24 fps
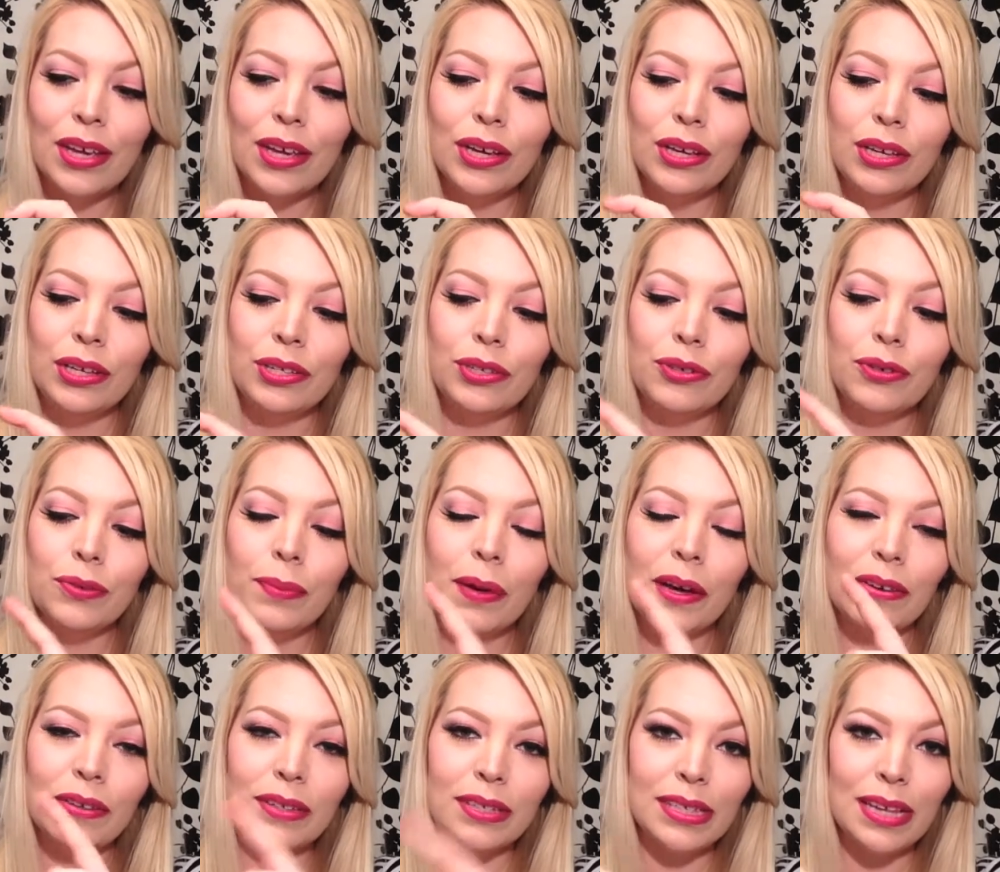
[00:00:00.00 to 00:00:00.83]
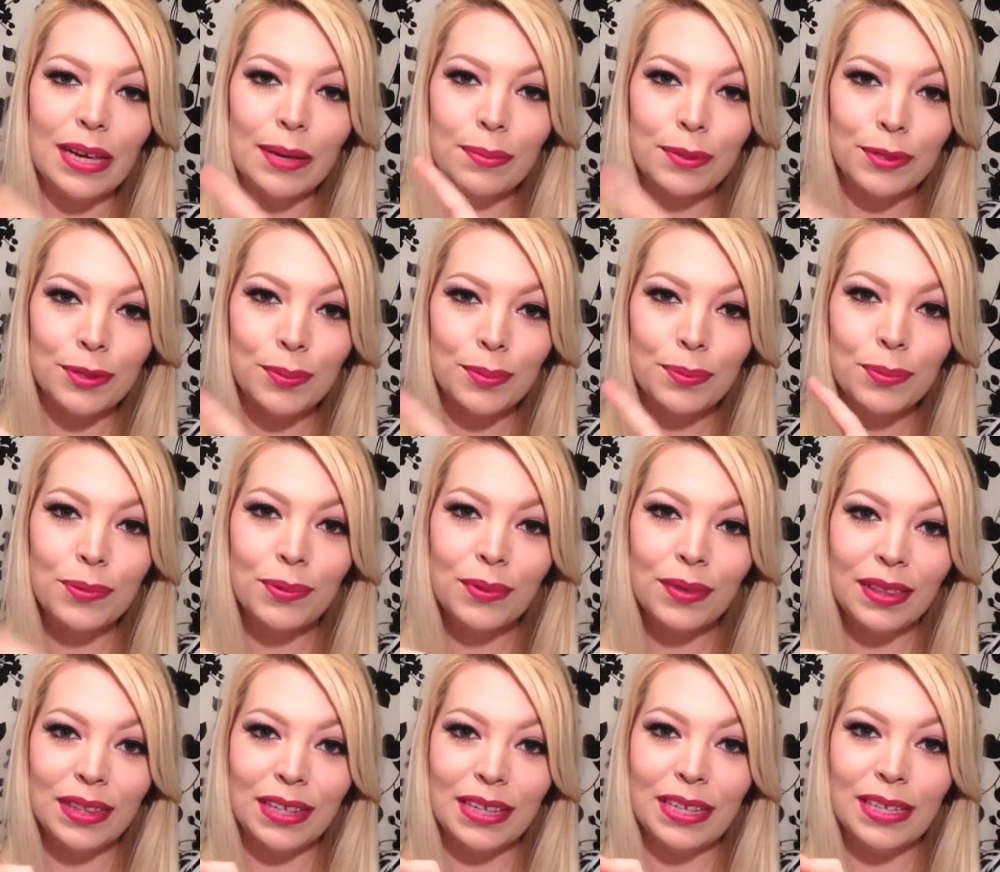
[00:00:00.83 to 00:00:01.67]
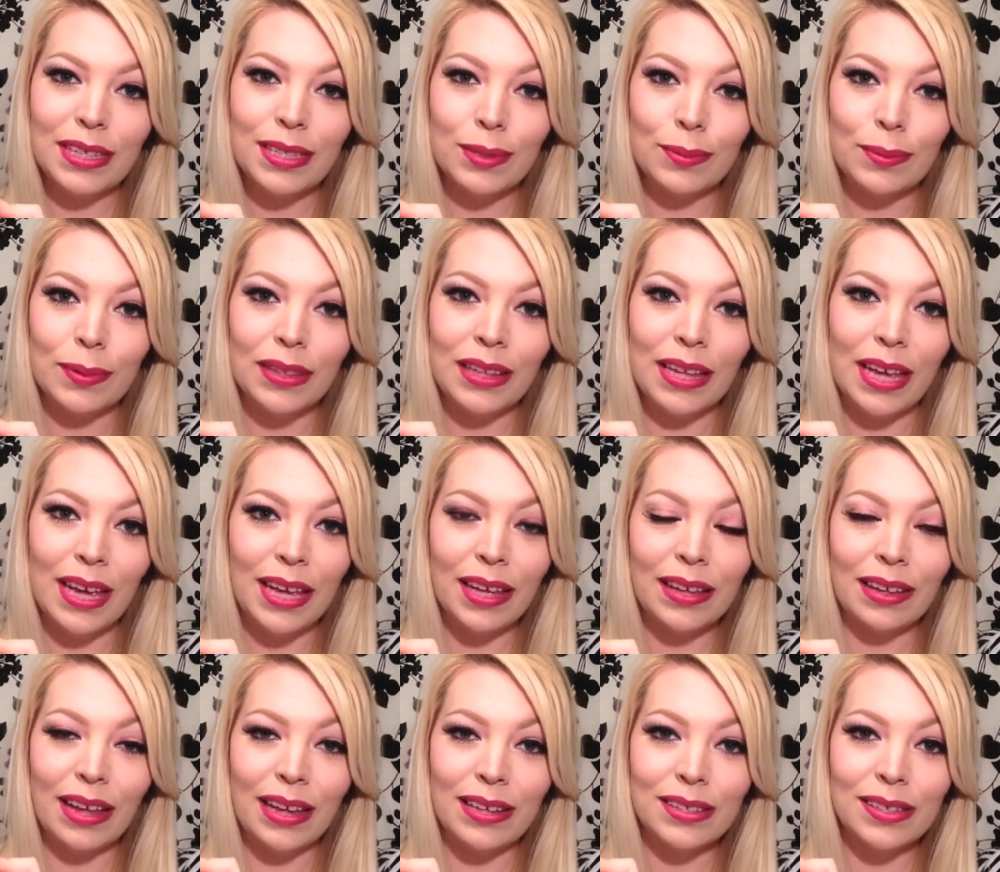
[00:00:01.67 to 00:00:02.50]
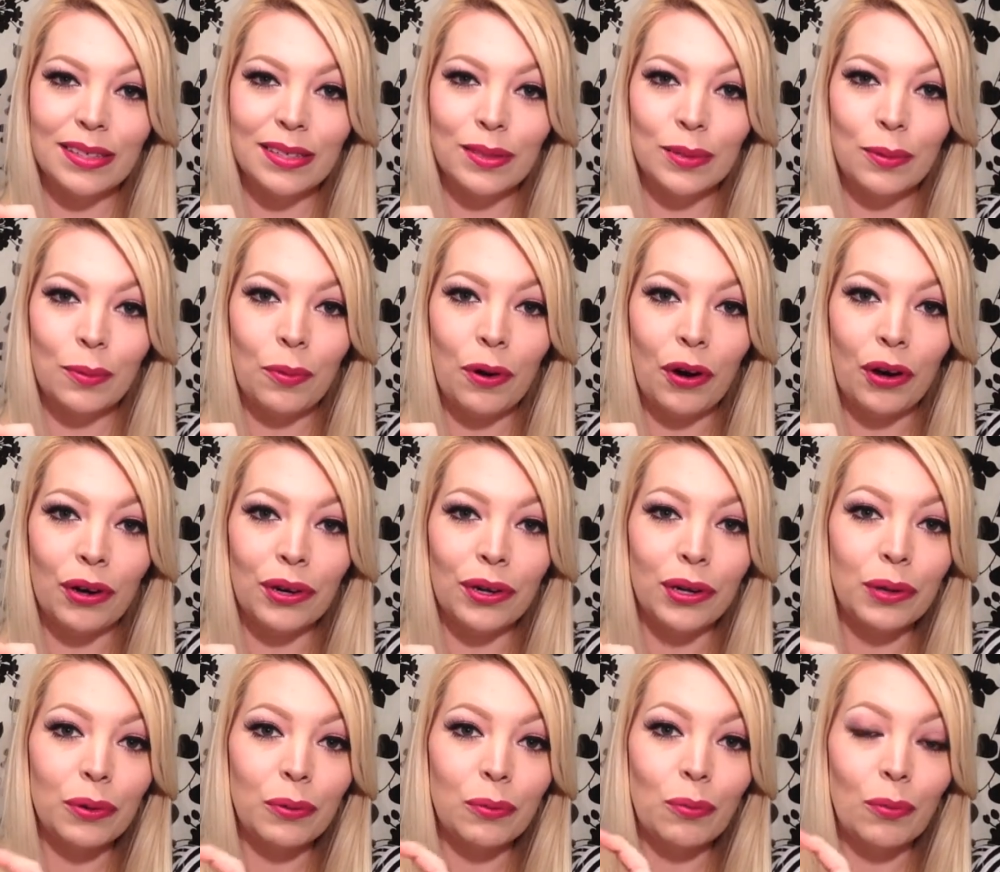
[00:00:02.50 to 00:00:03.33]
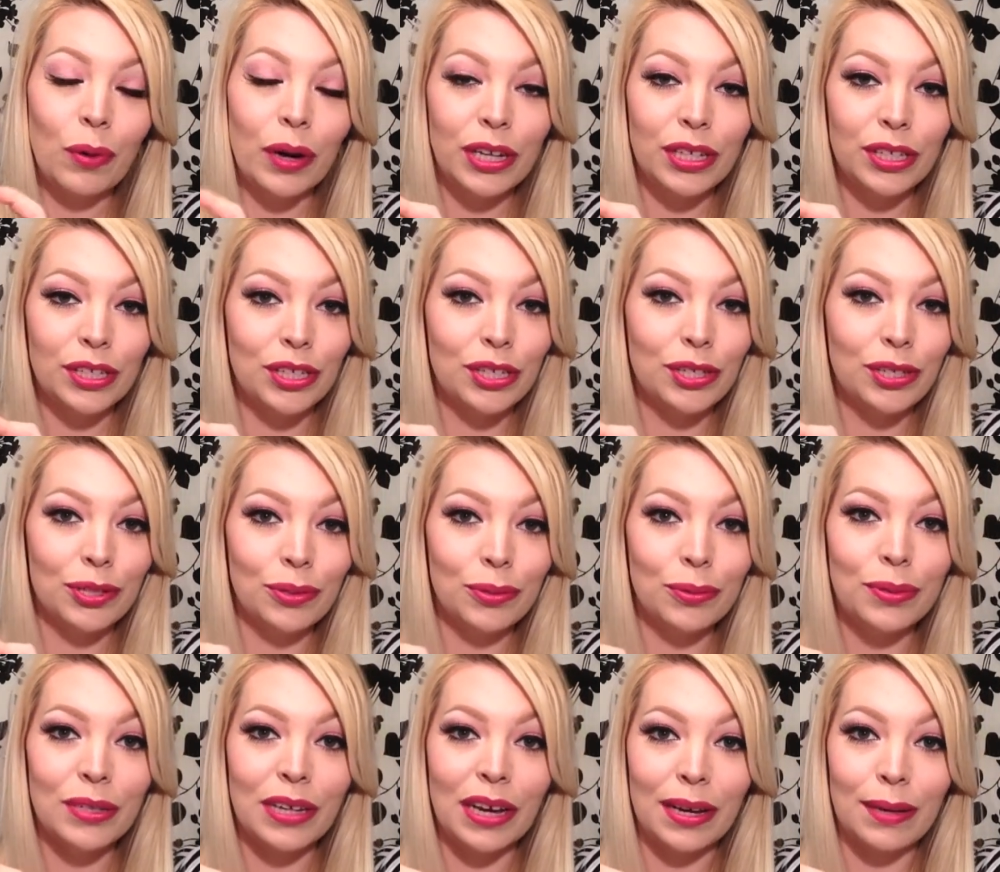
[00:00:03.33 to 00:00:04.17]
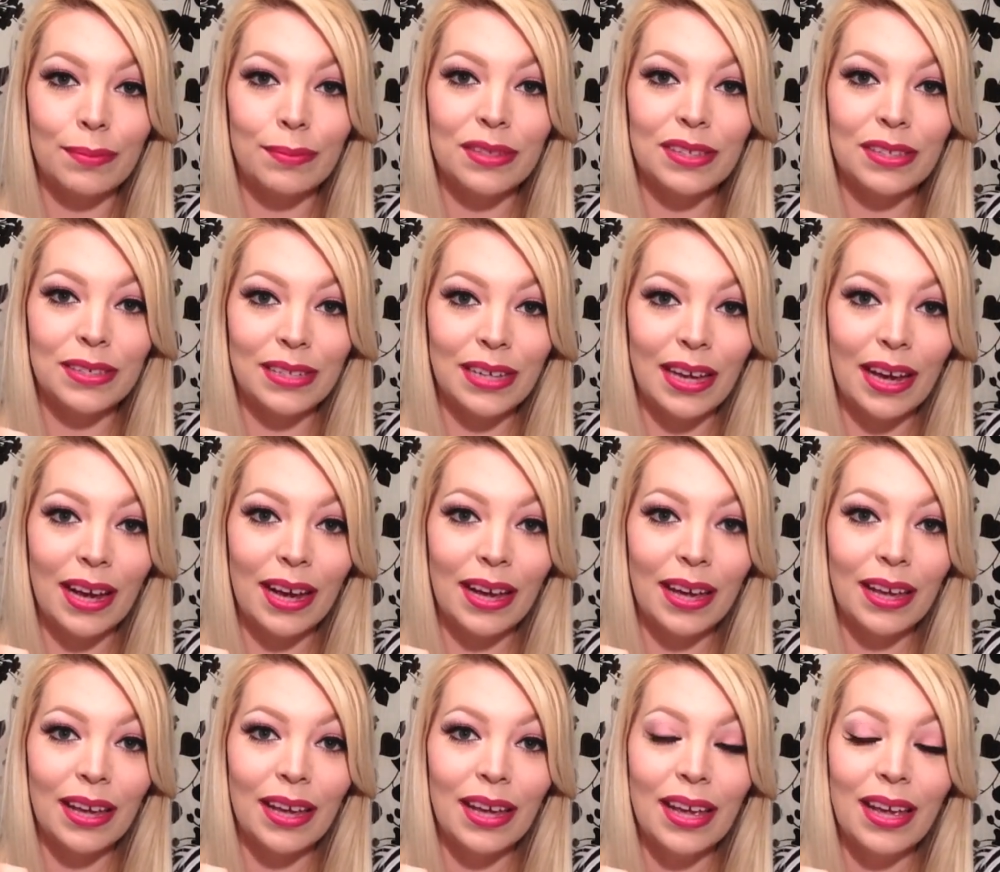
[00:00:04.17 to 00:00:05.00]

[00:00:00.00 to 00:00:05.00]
You do about a tablespoon of this with 8 glasses of water 1 to 2 times a day.